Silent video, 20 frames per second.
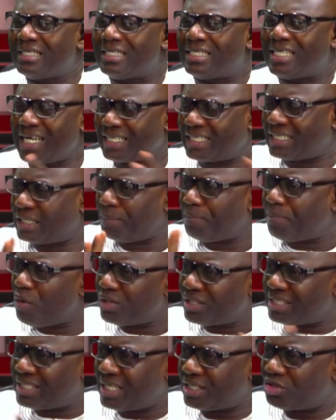
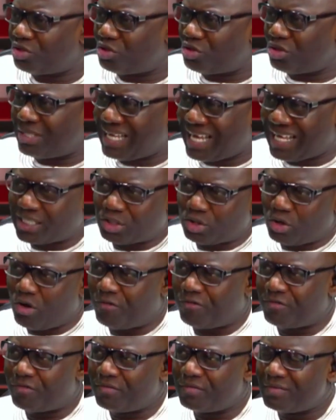Juxtapose this to that
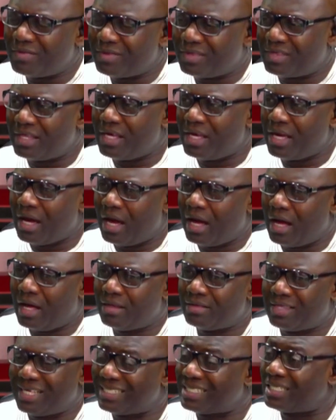of
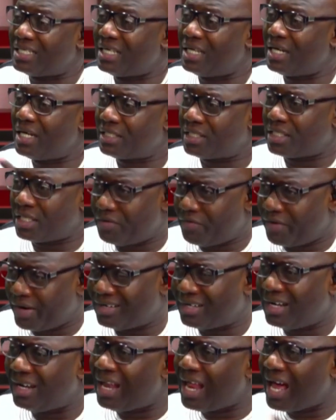the citizenry,
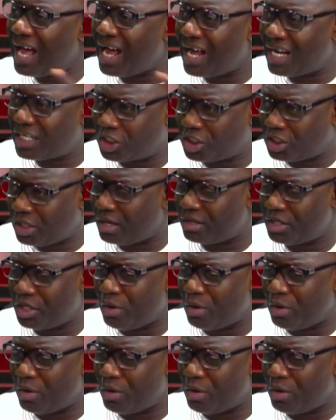the large,